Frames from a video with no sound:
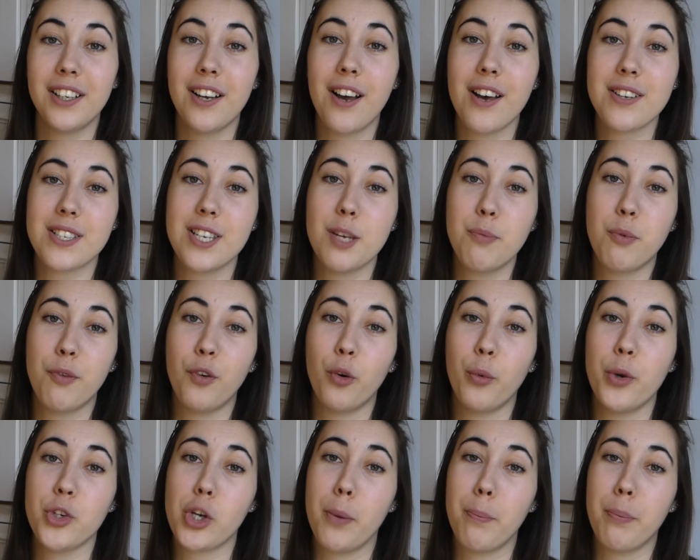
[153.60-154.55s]
lastly, before
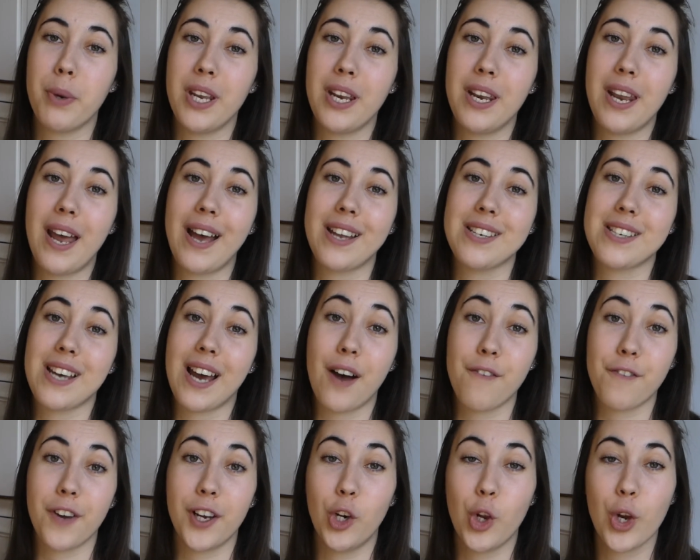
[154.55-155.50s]
we jump in and
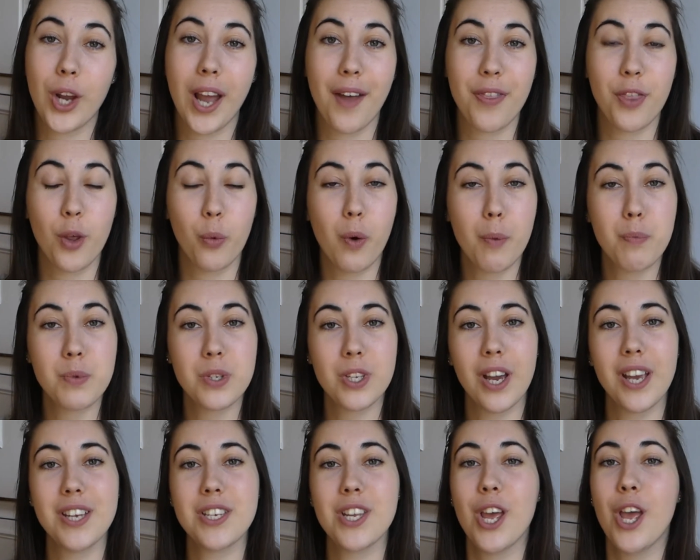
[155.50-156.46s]
have a look at the
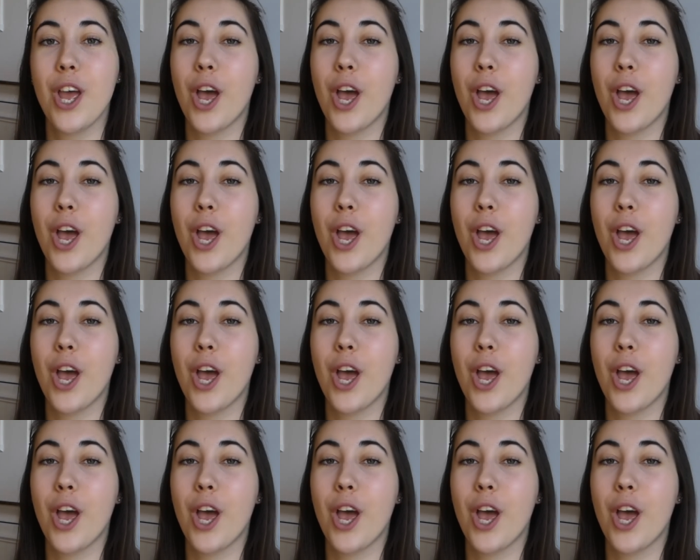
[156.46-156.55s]
website,